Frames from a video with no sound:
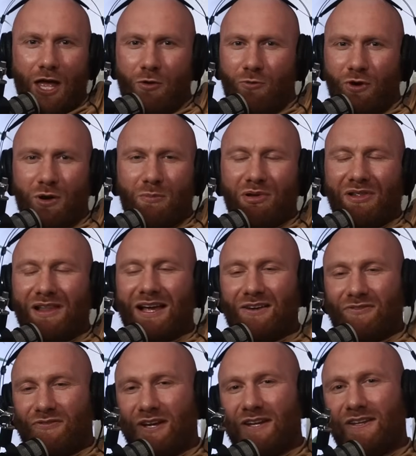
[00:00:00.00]
Our
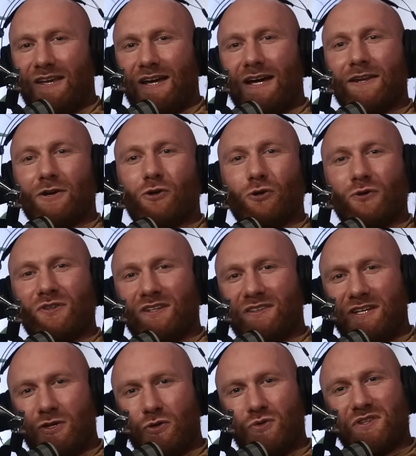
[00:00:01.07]
Black Friday Anaconda
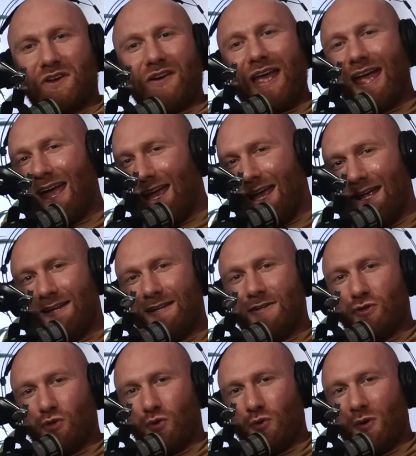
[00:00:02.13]
deals are
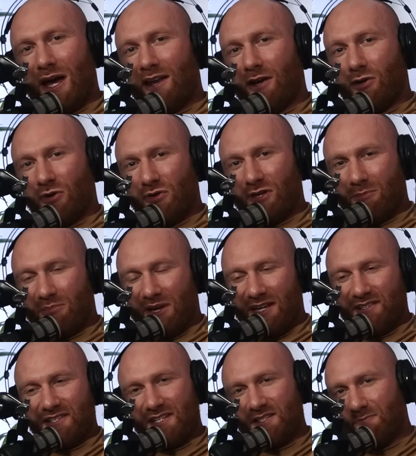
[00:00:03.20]
any 2 Anaconda
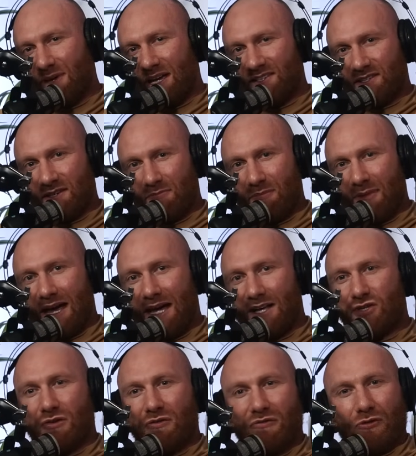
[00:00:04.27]
braces mix and
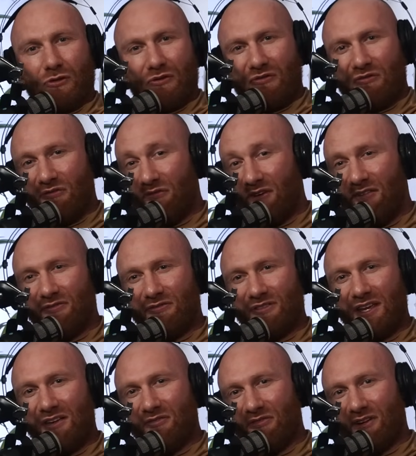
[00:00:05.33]
match for
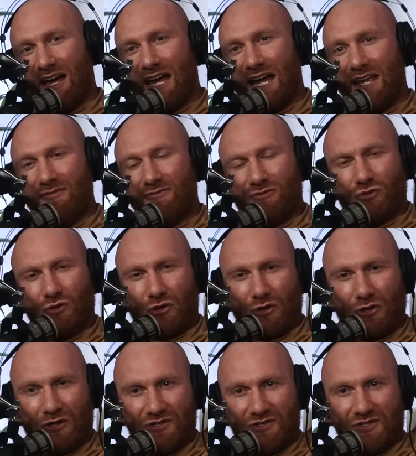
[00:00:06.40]

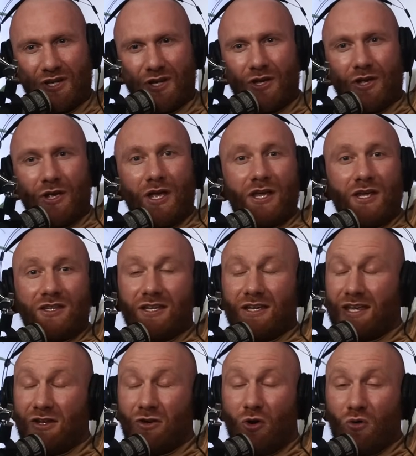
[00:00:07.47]
$55. You
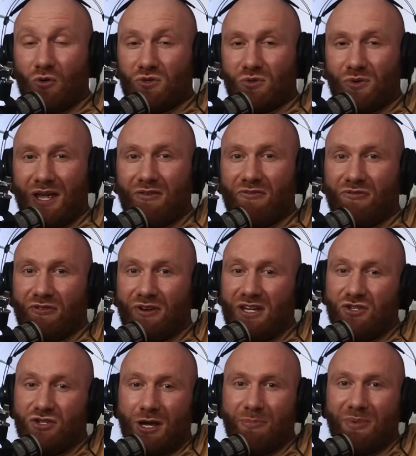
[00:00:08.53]
can also get free
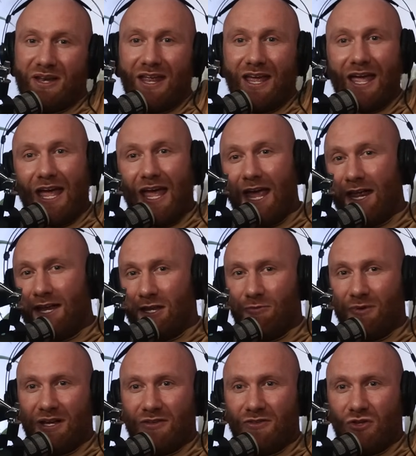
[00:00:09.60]
shipping
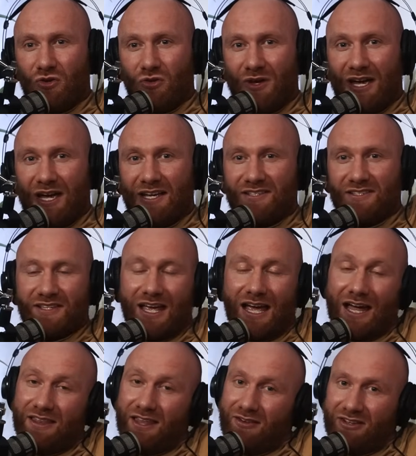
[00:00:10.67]
anywhere in the US,
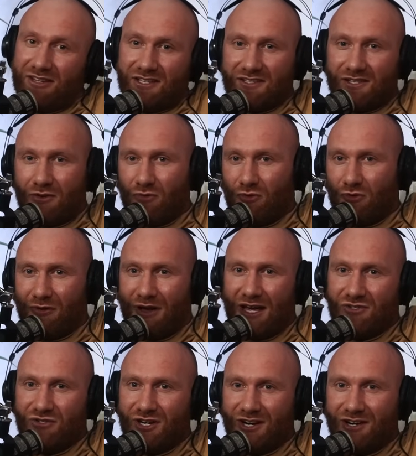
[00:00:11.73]
and they have a discount on
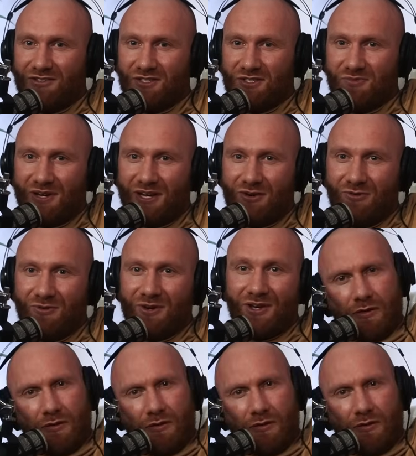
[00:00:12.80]
rash guards as well.